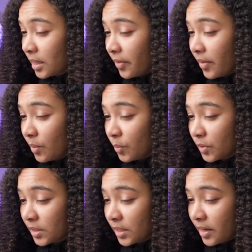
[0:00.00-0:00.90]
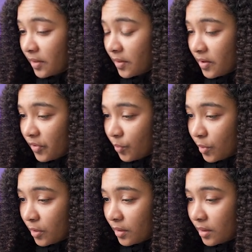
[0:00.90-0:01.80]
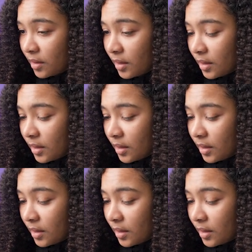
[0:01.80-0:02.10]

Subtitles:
and then we'll say this one